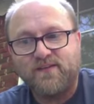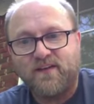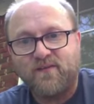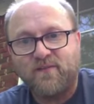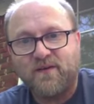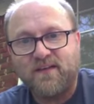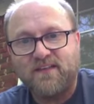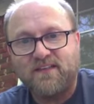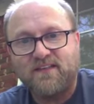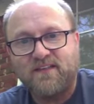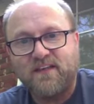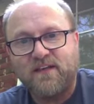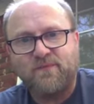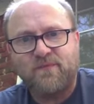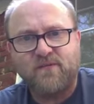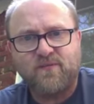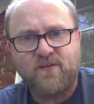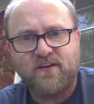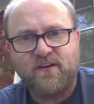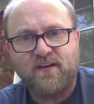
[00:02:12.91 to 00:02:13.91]
everybody's sleep
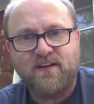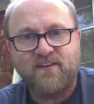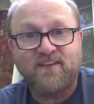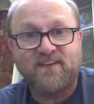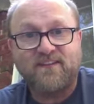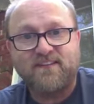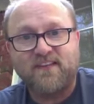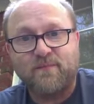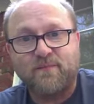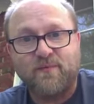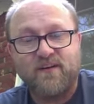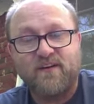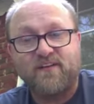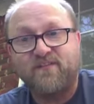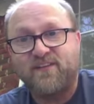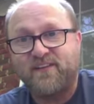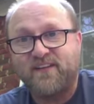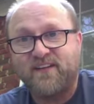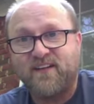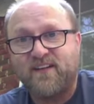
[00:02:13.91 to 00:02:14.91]
deprived because they put
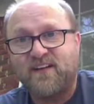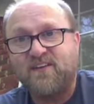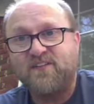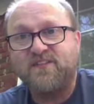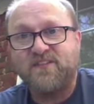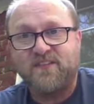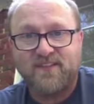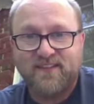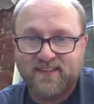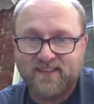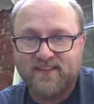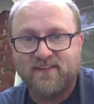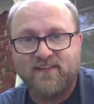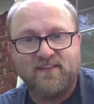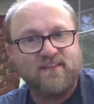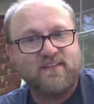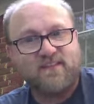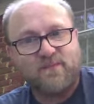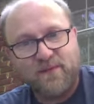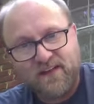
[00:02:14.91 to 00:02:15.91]
everything off till the end of the
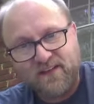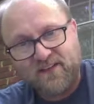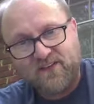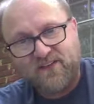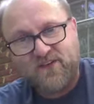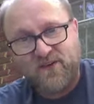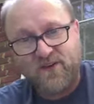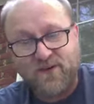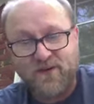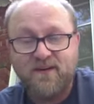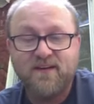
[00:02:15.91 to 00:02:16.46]
semester,